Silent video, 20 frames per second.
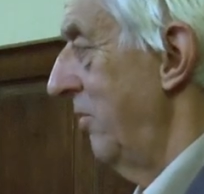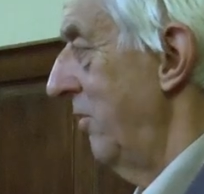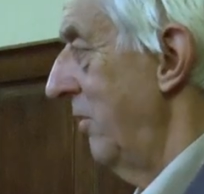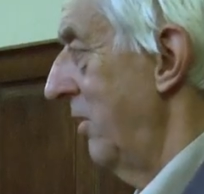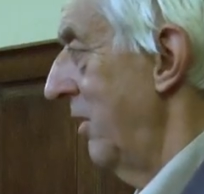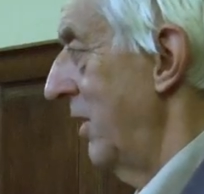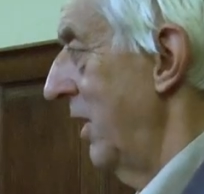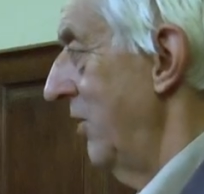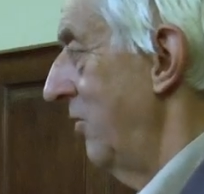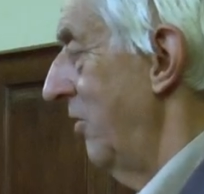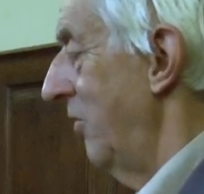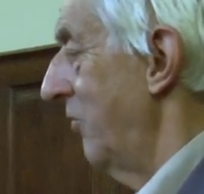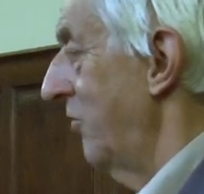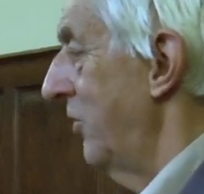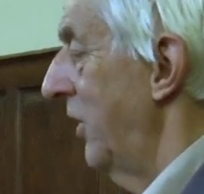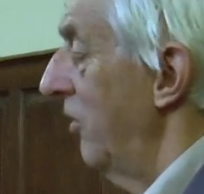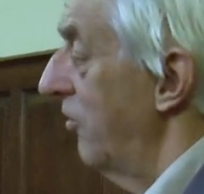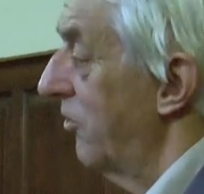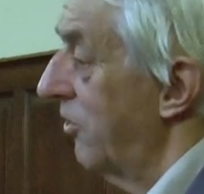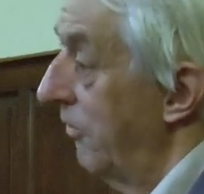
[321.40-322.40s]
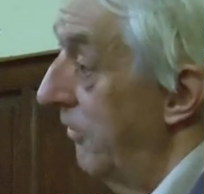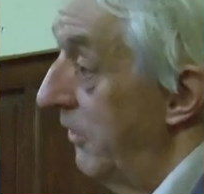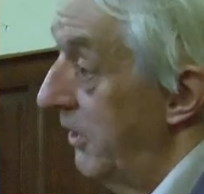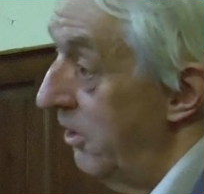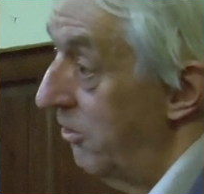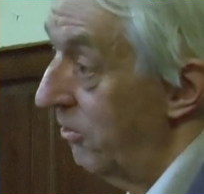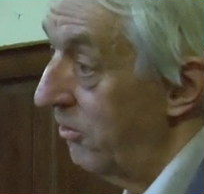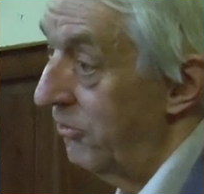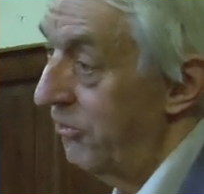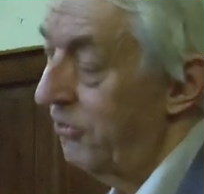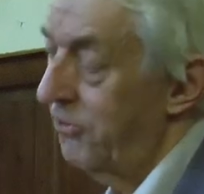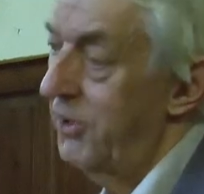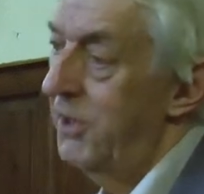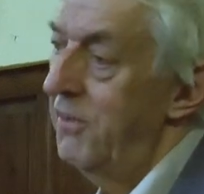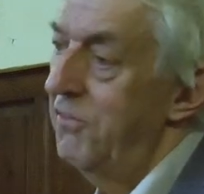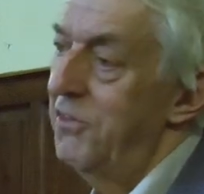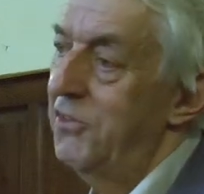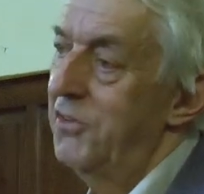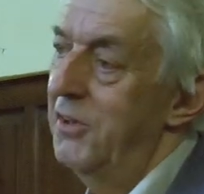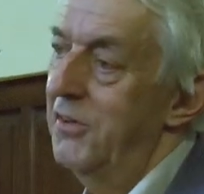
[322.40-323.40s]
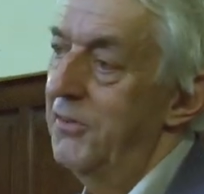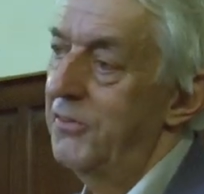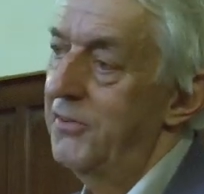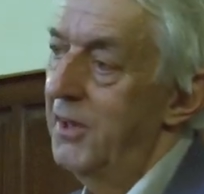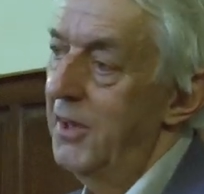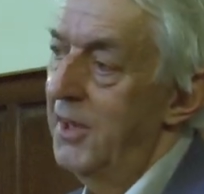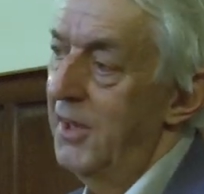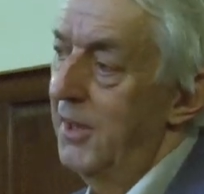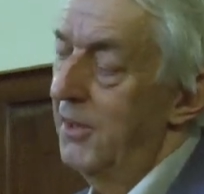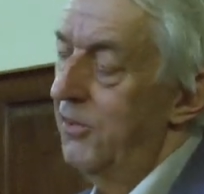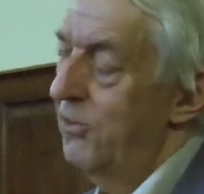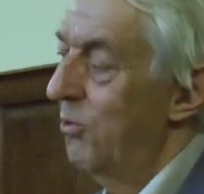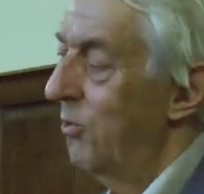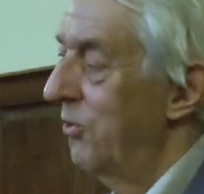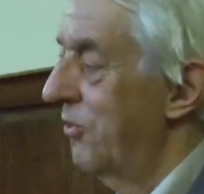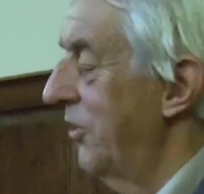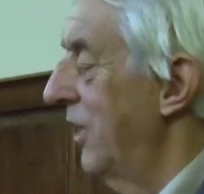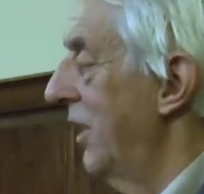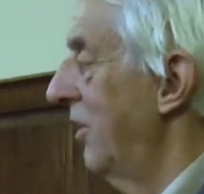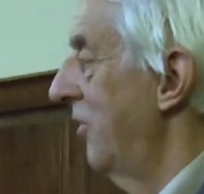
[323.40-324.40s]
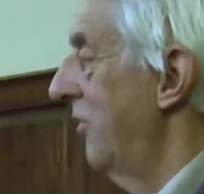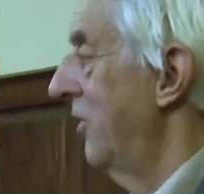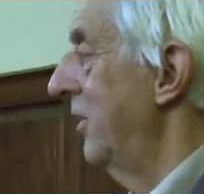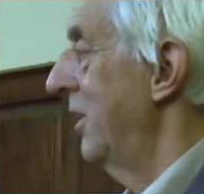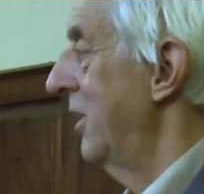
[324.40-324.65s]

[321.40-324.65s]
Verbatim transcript: in the United States to the neoconservatives towards the end of the